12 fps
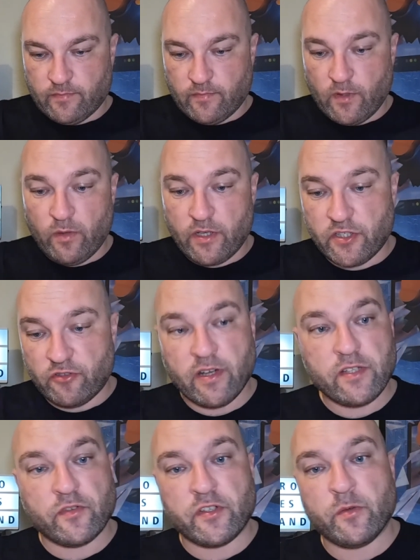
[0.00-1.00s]
No, it actually
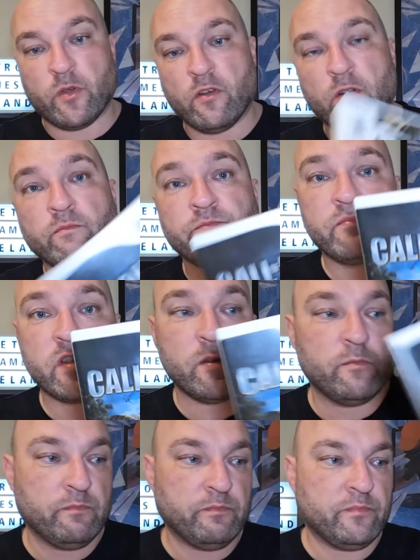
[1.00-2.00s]
trades for two euro,
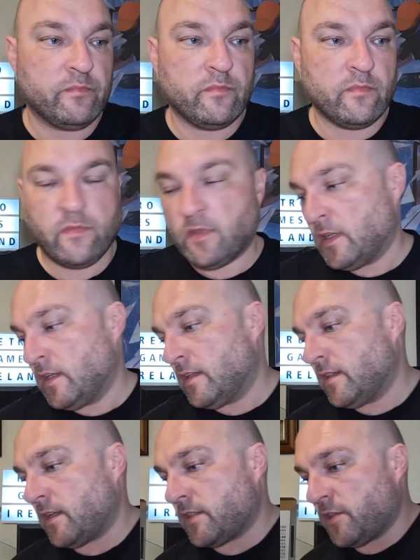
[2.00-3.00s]
so
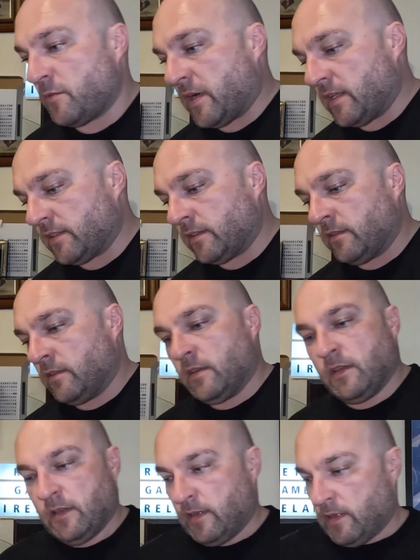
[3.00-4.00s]
not too bad.
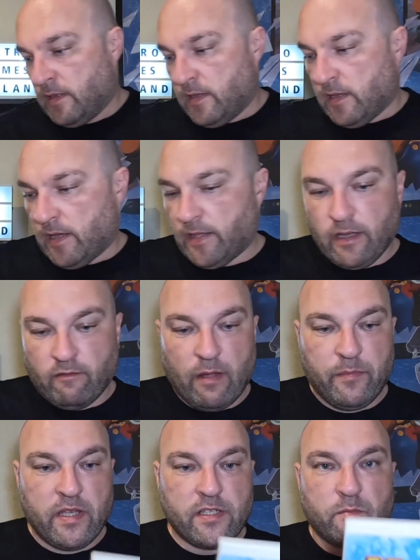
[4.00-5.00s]
And then
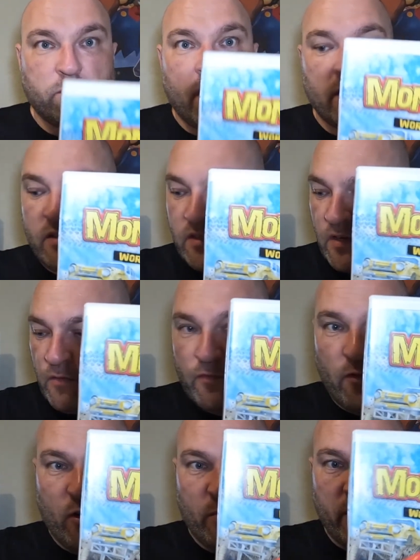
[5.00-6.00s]
grab this monster
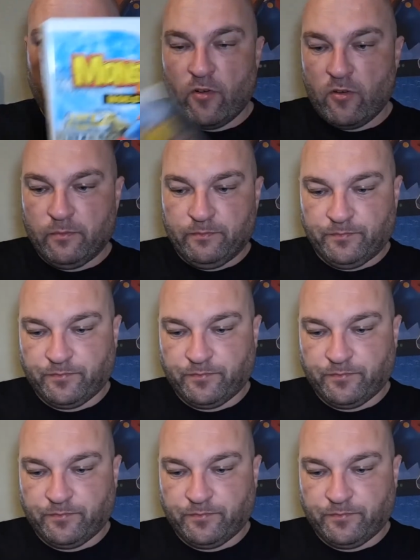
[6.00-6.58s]
four by four.